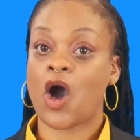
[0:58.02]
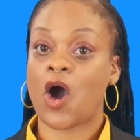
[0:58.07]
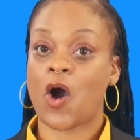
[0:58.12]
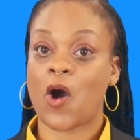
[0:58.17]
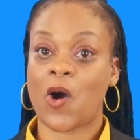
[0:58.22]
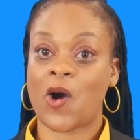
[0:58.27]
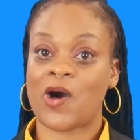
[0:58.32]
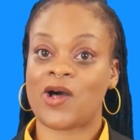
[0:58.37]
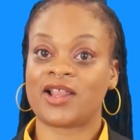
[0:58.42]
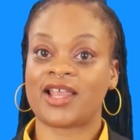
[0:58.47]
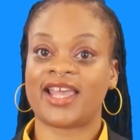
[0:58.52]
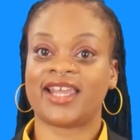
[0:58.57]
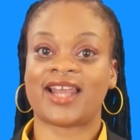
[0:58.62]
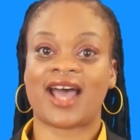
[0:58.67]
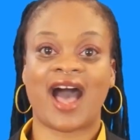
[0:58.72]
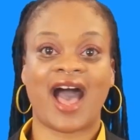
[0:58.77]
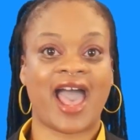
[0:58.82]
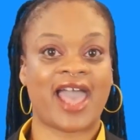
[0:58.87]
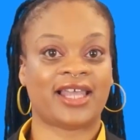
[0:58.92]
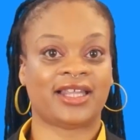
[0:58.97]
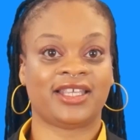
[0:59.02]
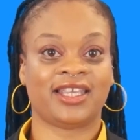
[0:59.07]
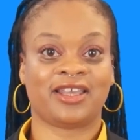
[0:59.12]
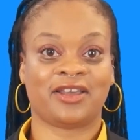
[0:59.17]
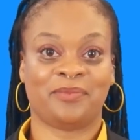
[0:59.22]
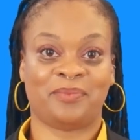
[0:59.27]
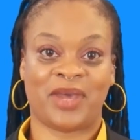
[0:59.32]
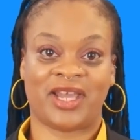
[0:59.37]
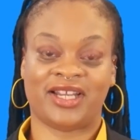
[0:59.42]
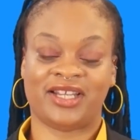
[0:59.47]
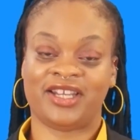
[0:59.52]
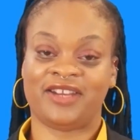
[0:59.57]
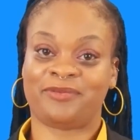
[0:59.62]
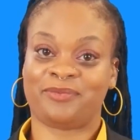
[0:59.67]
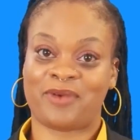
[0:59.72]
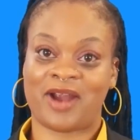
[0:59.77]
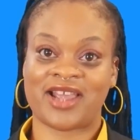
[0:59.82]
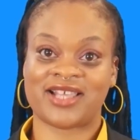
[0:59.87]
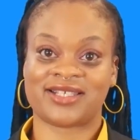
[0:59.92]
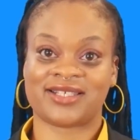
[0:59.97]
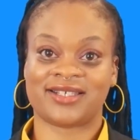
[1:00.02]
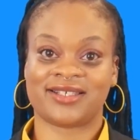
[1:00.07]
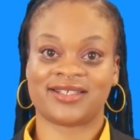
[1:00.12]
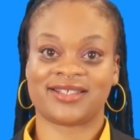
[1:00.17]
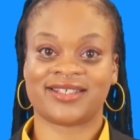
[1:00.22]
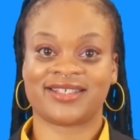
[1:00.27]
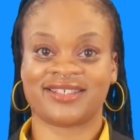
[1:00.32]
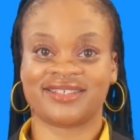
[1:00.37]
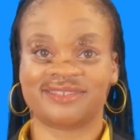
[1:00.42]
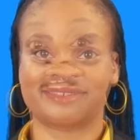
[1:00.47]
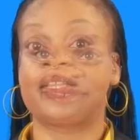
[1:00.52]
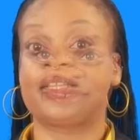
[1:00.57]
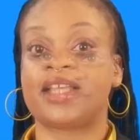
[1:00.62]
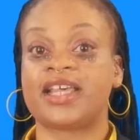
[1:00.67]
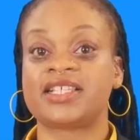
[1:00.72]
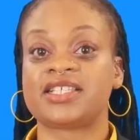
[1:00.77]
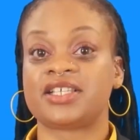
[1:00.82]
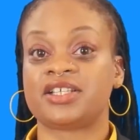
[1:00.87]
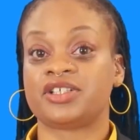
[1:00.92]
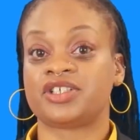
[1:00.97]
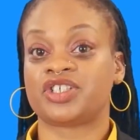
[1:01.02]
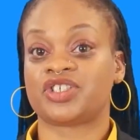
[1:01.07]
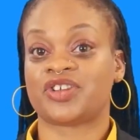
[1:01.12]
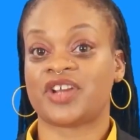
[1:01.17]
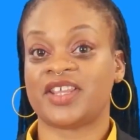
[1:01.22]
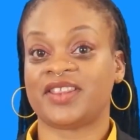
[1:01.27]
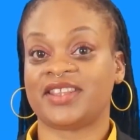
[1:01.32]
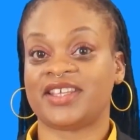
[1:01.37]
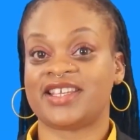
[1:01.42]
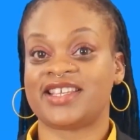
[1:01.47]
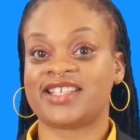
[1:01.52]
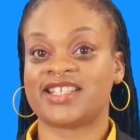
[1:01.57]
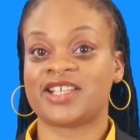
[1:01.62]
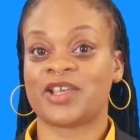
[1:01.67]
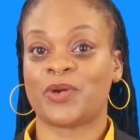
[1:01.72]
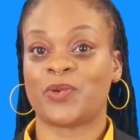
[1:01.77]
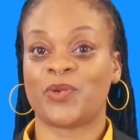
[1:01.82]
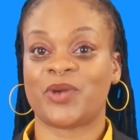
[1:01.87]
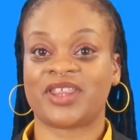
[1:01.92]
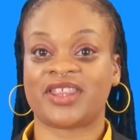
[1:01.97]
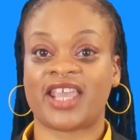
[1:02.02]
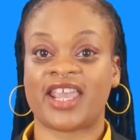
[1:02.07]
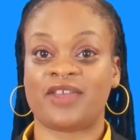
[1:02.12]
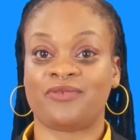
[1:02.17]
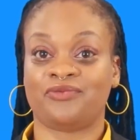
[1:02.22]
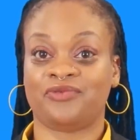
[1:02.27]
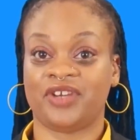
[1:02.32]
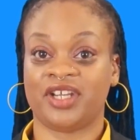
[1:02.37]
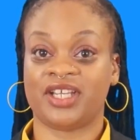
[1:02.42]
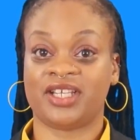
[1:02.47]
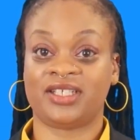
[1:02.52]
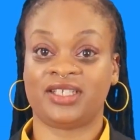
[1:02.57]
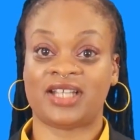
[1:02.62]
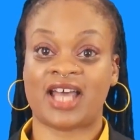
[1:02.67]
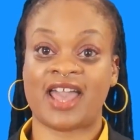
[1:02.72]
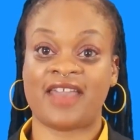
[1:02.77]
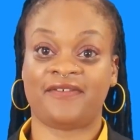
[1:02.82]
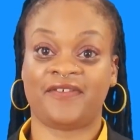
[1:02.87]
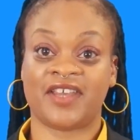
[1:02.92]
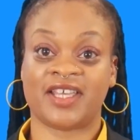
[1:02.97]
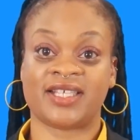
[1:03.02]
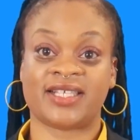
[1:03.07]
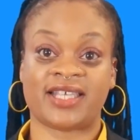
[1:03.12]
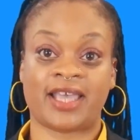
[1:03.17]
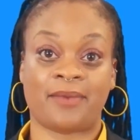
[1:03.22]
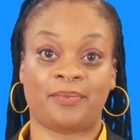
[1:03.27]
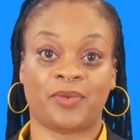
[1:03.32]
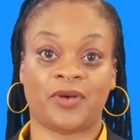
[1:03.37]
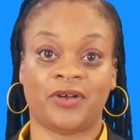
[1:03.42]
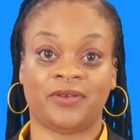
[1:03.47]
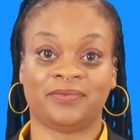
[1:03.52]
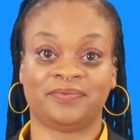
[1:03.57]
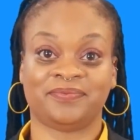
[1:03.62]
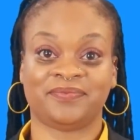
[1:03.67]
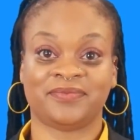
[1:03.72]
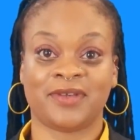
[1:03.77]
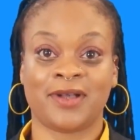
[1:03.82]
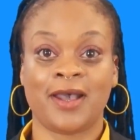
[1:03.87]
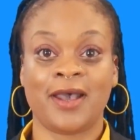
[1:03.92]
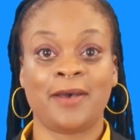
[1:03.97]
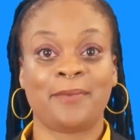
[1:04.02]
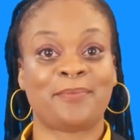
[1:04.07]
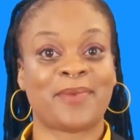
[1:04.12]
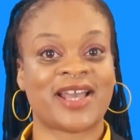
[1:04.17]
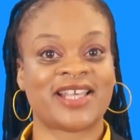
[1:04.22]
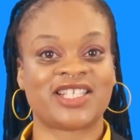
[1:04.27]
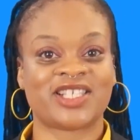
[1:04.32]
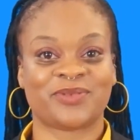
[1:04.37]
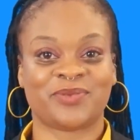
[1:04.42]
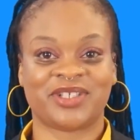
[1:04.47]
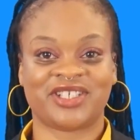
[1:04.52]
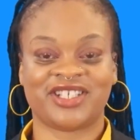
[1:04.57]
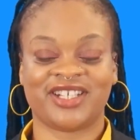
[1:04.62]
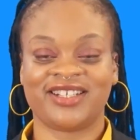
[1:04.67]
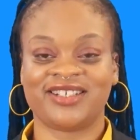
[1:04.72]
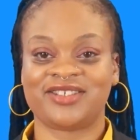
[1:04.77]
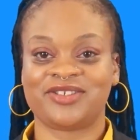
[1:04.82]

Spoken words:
all at highly competitive prices. Let's illustrate this with a real-life example. By switching